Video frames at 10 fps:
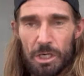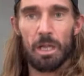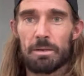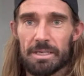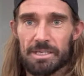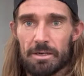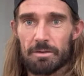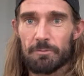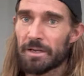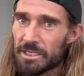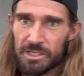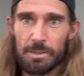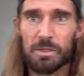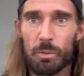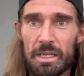kilometer for that
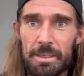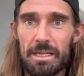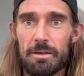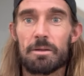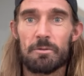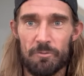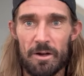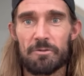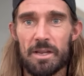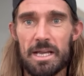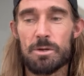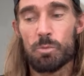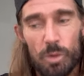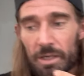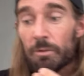sub 20 minute 5K,
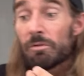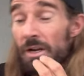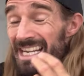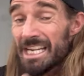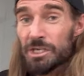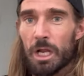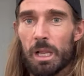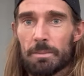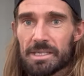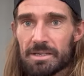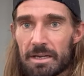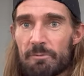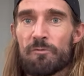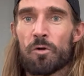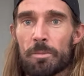we're gonna run each kilometer in
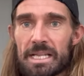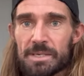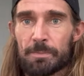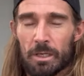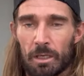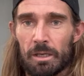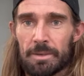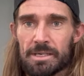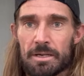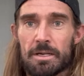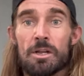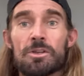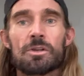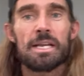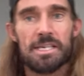4 minutes per kilometer.
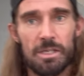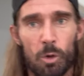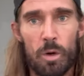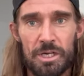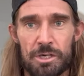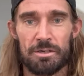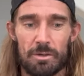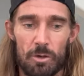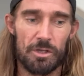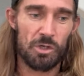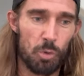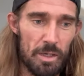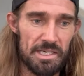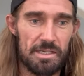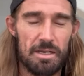So here's the question, or the
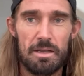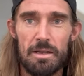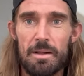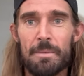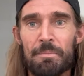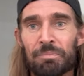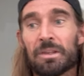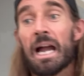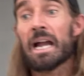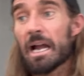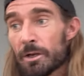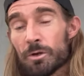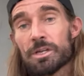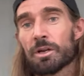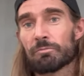twist. I know
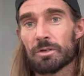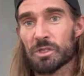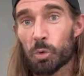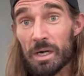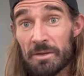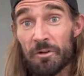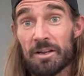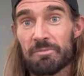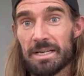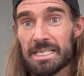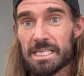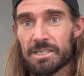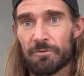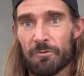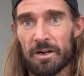you can run 25 minutes
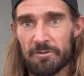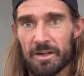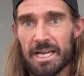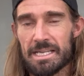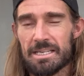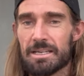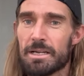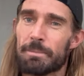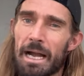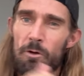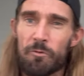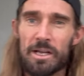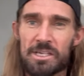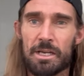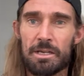for 5K, but how
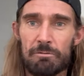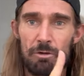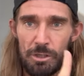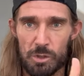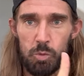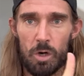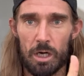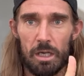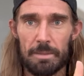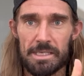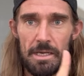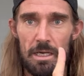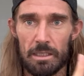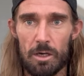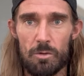fast can you run just 1 kilometer
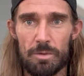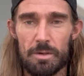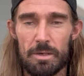alone?